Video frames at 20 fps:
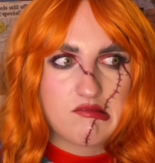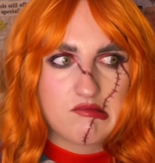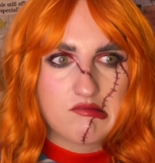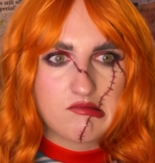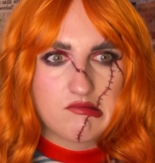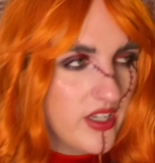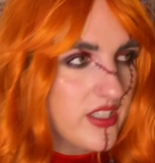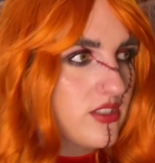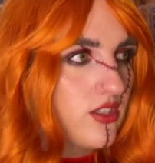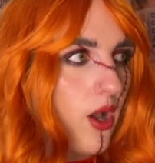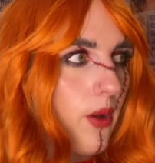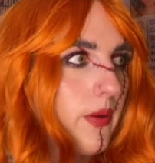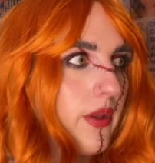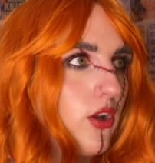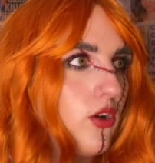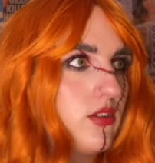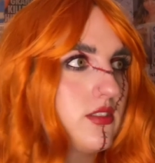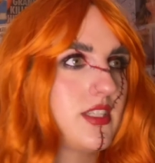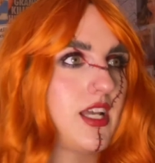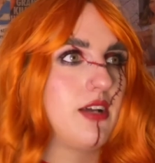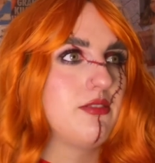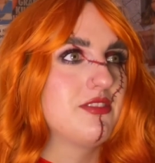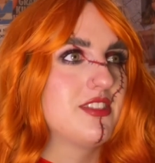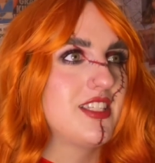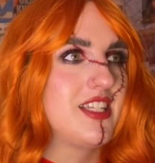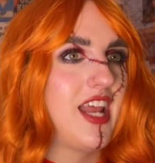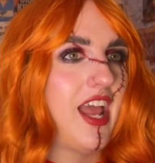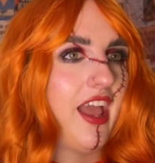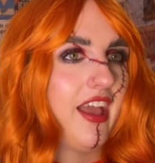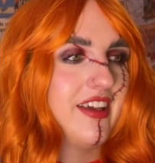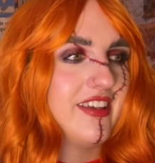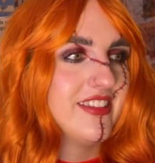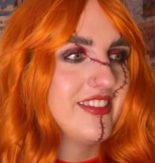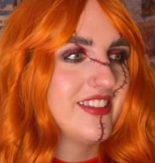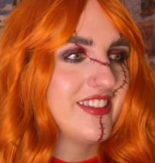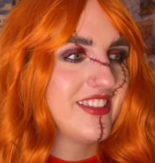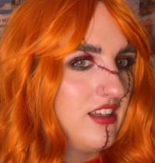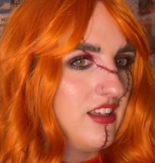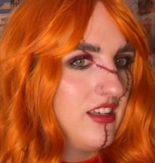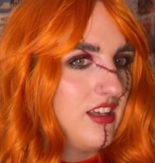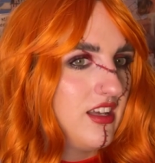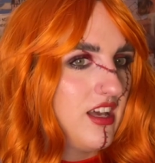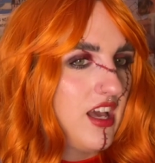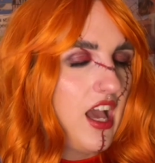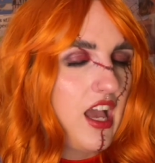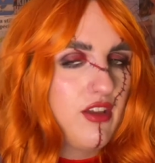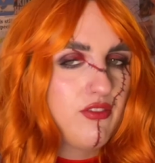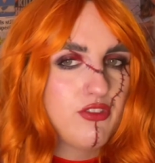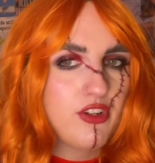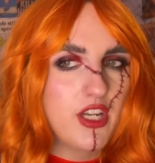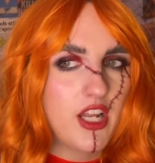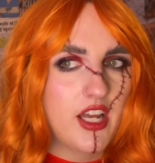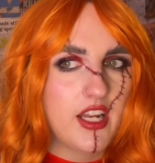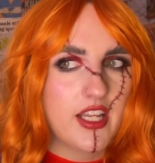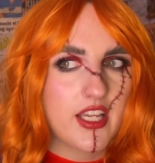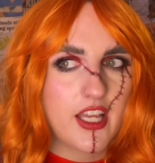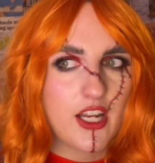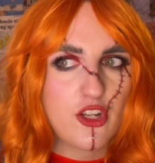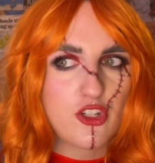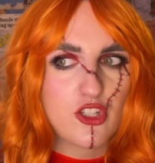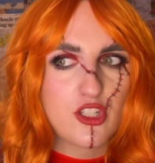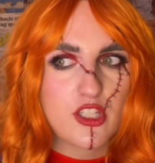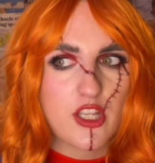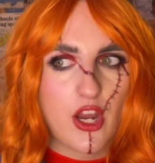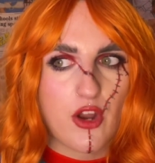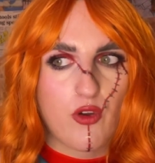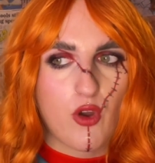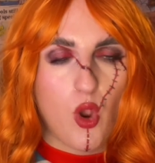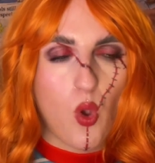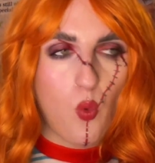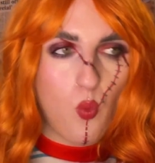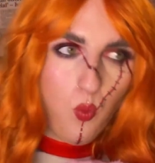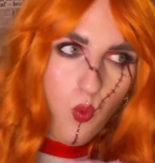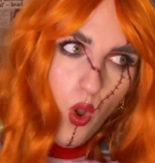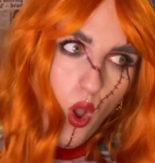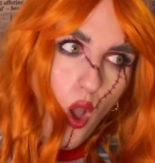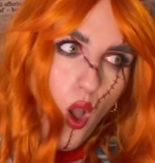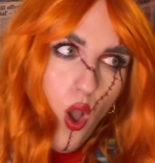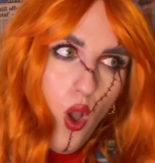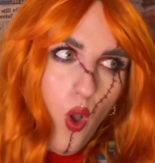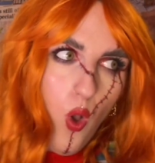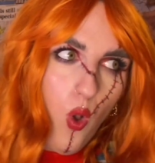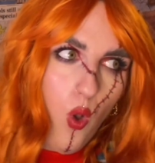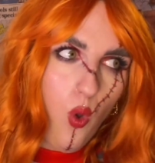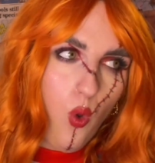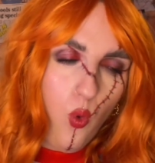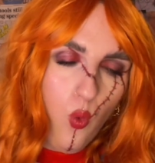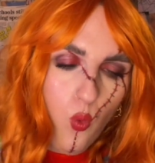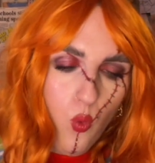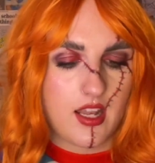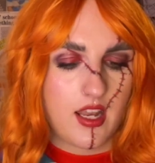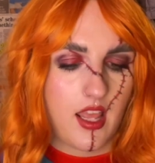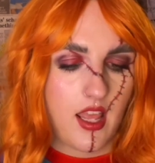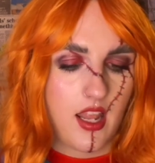what's going on downstairs? Every now and again, I just hear a woo.